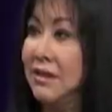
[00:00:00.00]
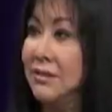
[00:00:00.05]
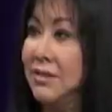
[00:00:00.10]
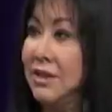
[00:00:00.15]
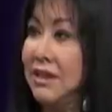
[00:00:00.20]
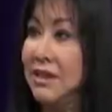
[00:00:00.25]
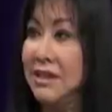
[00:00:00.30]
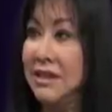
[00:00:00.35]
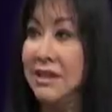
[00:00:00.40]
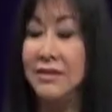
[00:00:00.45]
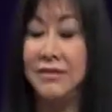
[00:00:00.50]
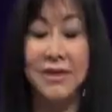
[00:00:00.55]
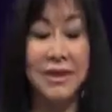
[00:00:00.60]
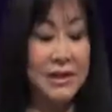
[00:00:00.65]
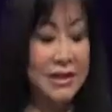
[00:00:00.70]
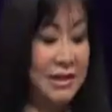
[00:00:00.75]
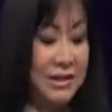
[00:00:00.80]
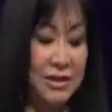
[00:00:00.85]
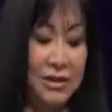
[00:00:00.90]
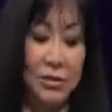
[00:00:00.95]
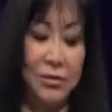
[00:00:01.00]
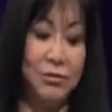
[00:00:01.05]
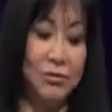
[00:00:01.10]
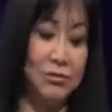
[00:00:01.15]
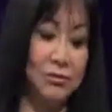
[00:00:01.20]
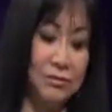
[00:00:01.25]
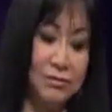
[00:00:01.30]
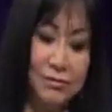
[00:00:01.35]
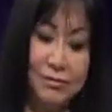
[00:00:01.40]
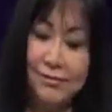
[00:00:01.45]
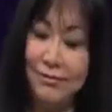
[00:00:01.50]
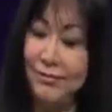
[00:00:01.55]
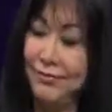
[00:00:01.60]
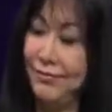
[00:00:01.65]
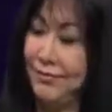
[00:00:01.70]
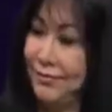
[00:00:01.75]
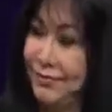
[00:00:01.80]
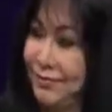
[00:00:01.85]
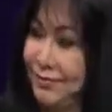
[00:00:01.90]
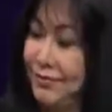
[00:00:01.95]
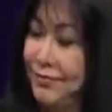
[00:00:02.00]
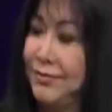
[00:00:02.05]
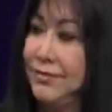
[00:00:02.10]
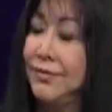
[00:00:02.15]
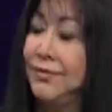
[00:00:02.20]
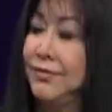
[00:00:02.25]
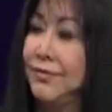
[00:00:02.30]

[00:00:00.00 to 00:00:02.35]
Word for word: them. Exactly. They, they say, nope. So what I